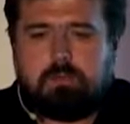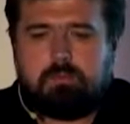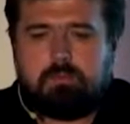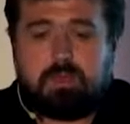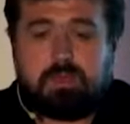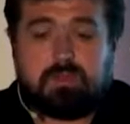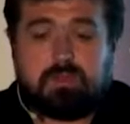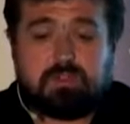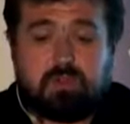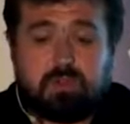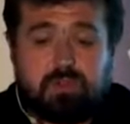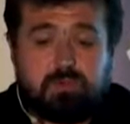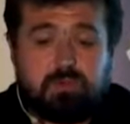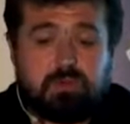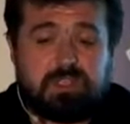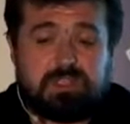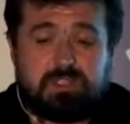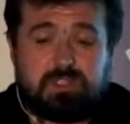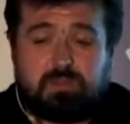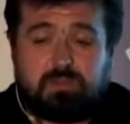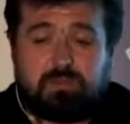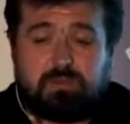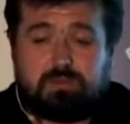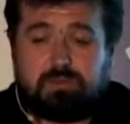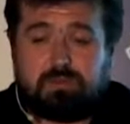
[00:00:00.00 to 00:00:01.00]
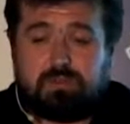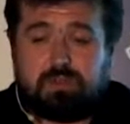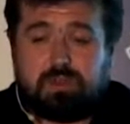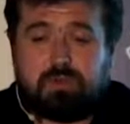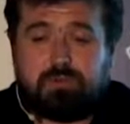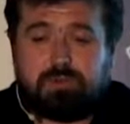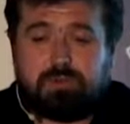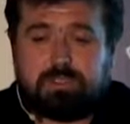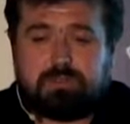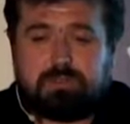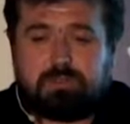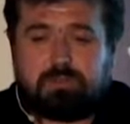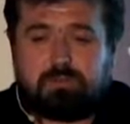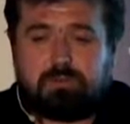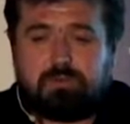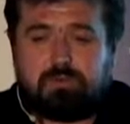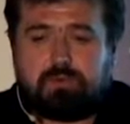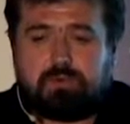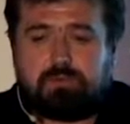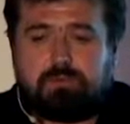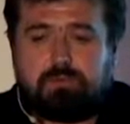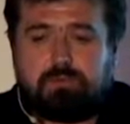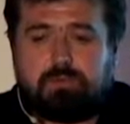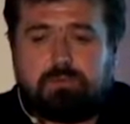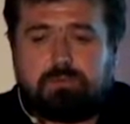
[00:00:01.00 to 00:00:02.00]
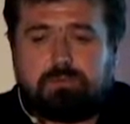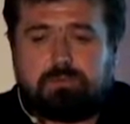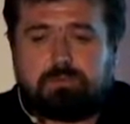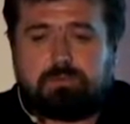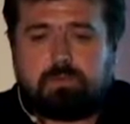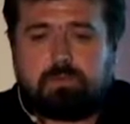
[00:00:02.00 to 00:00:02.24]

because otherwise your code is not portable.